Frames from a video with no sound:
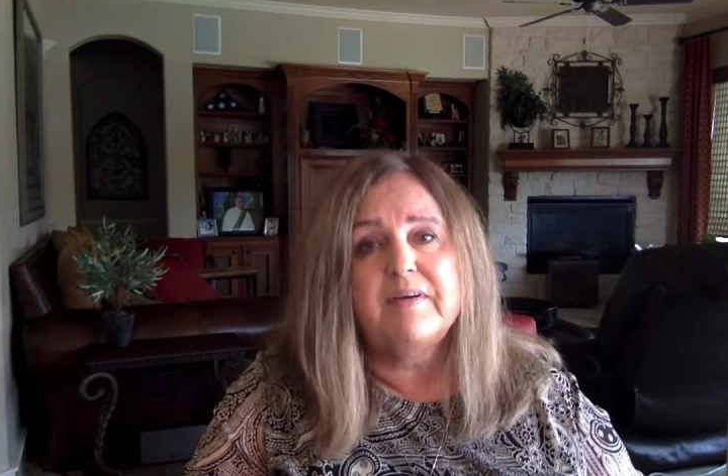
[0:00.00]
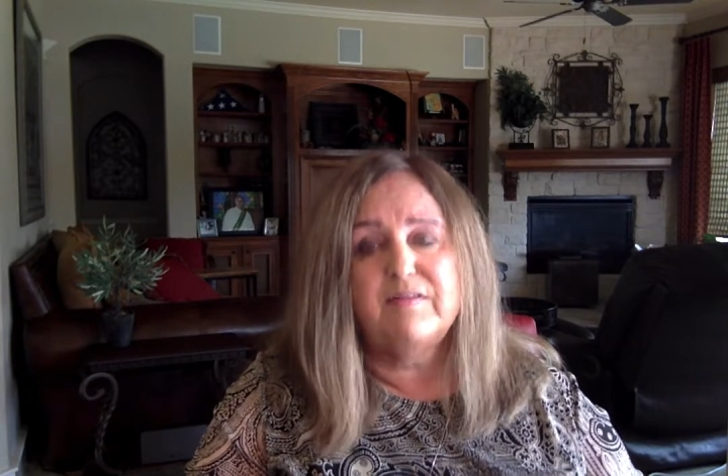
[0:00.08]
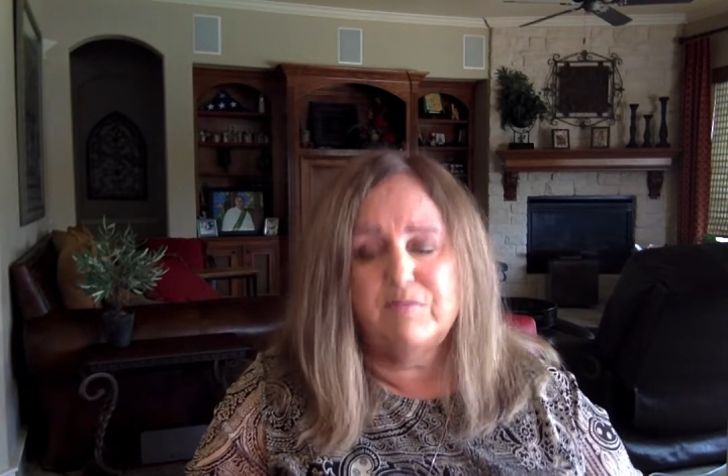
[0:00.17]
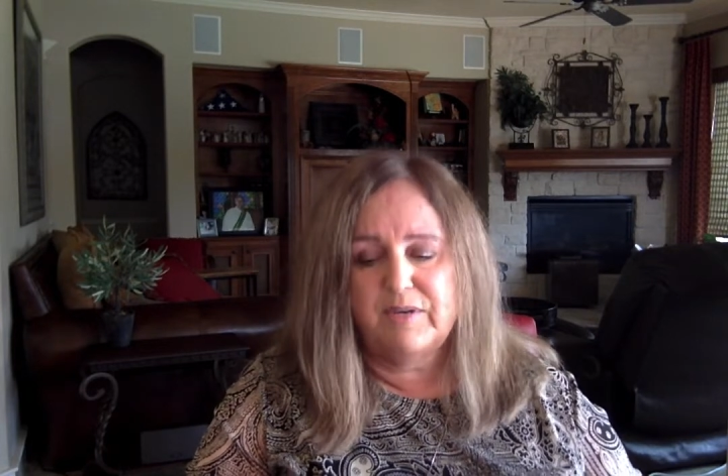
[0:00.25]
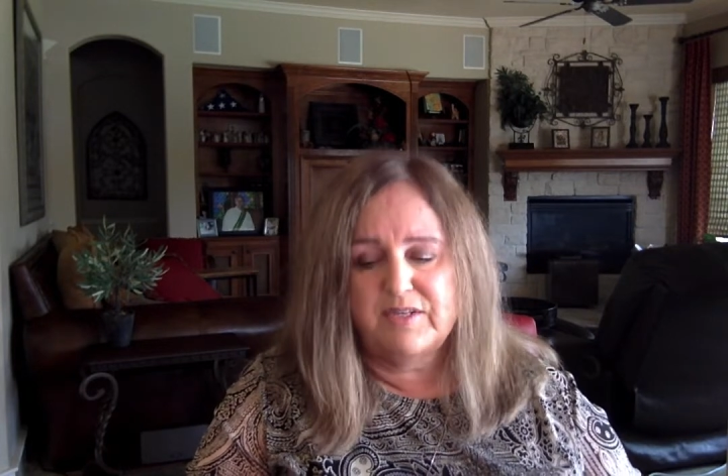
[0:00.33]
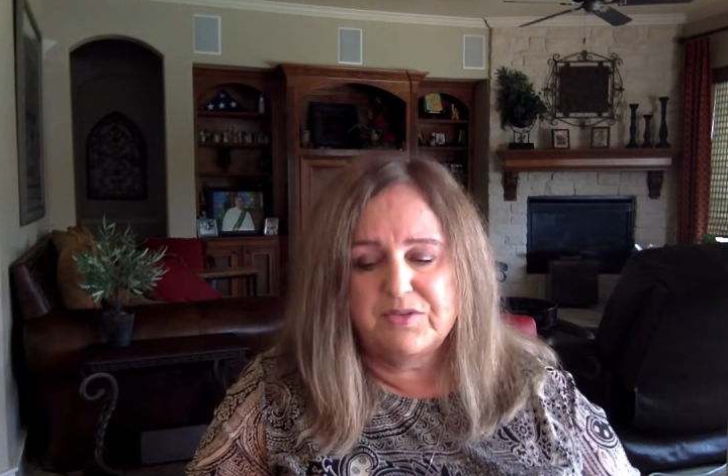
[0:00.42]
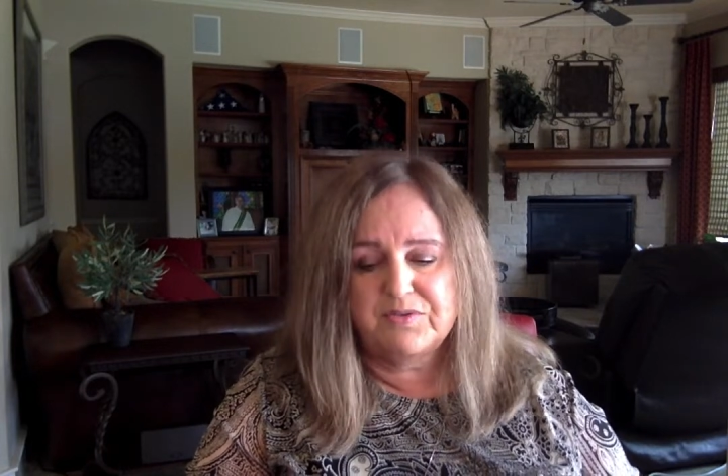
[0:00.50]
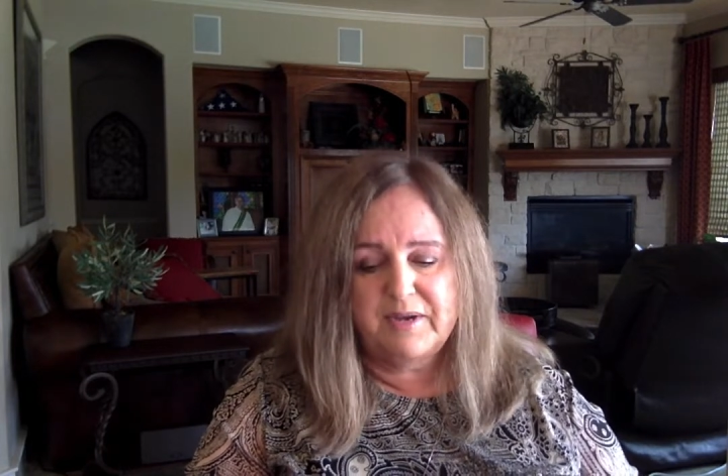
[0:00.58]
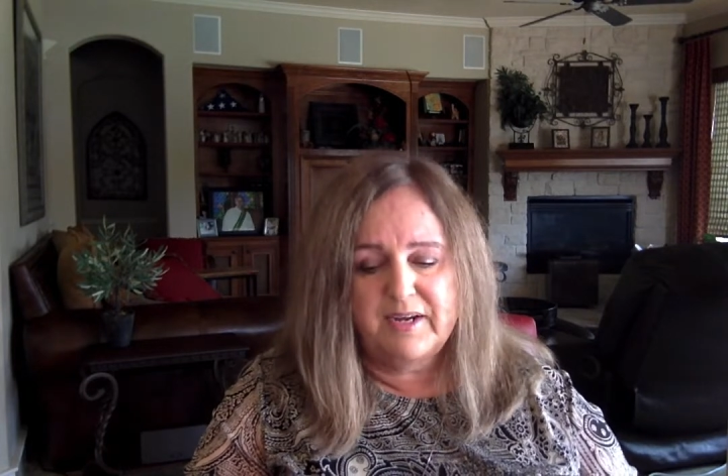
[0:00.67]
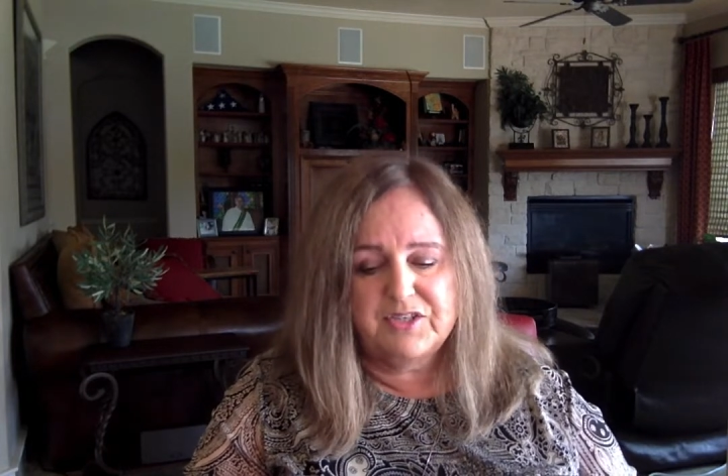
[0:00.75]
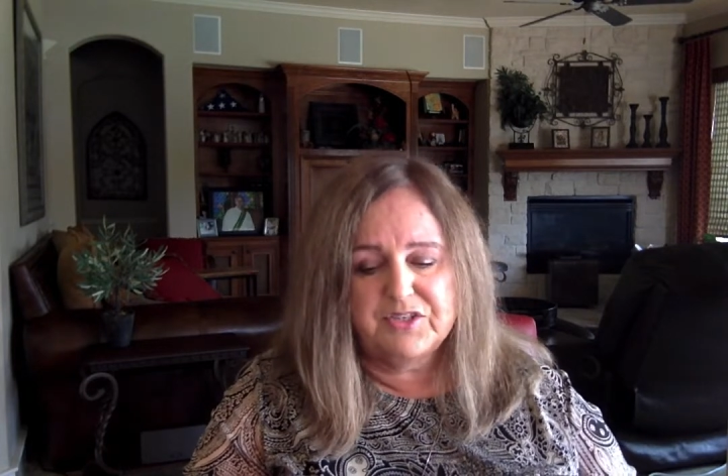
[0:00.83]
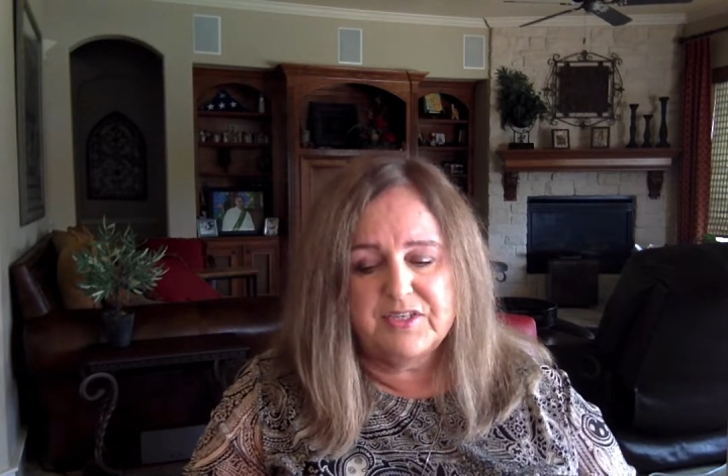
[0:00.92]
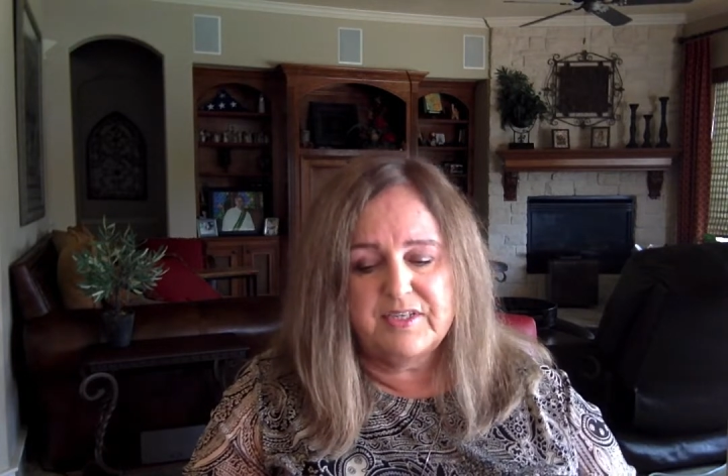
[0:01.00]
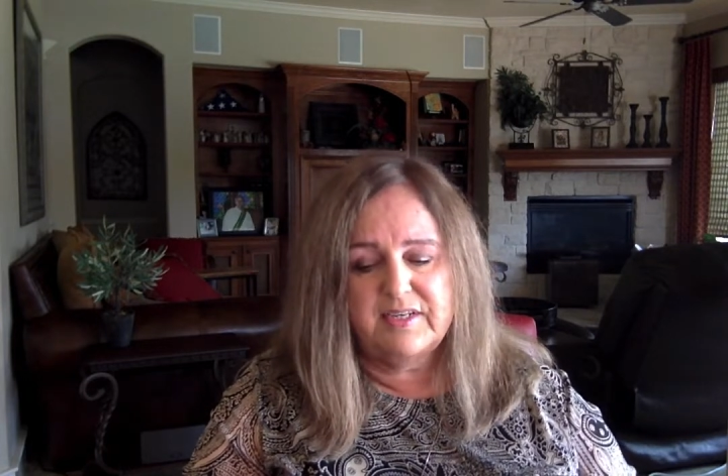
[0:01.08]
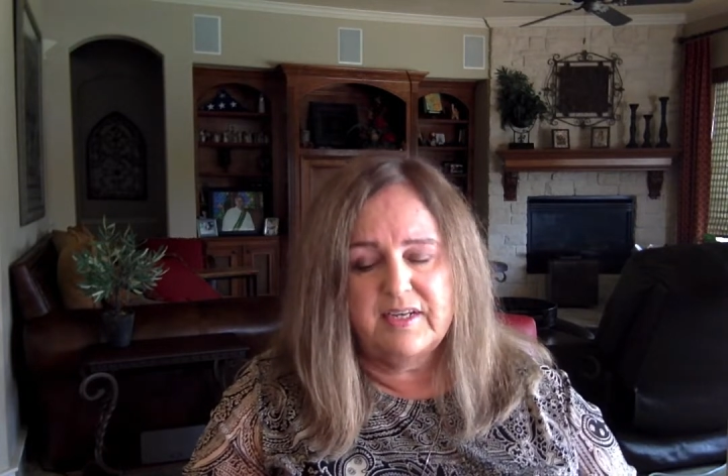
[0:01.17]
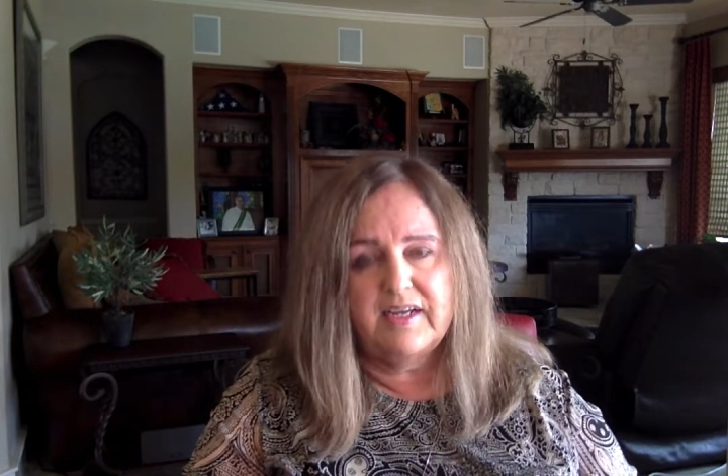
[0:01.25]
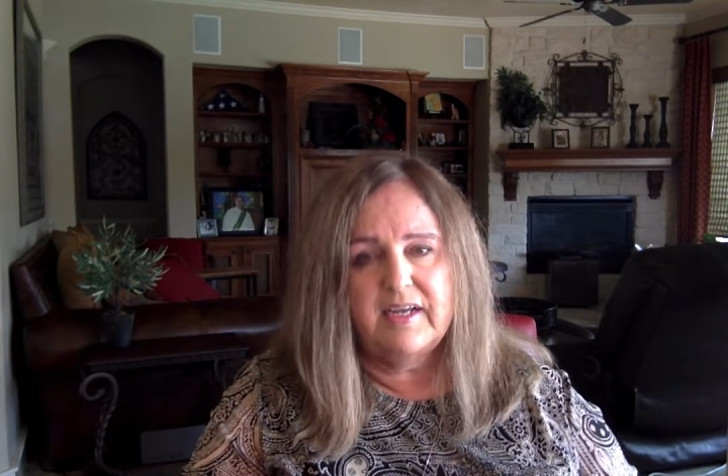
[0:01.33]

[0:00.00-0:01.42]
of resurrection.